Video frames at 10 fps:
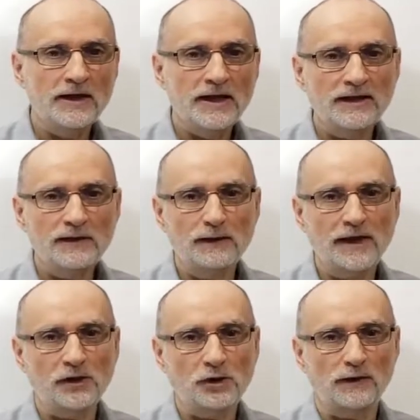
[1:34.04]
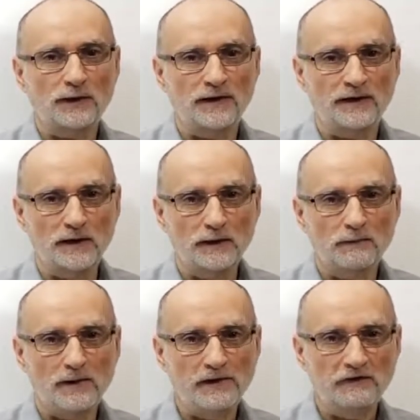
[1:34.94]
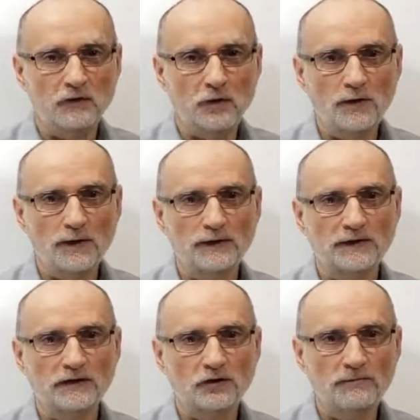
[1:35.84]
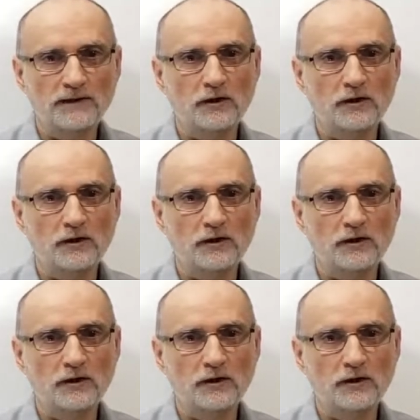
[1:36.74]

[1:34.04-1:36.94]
In this lecture series, we will focus on the topic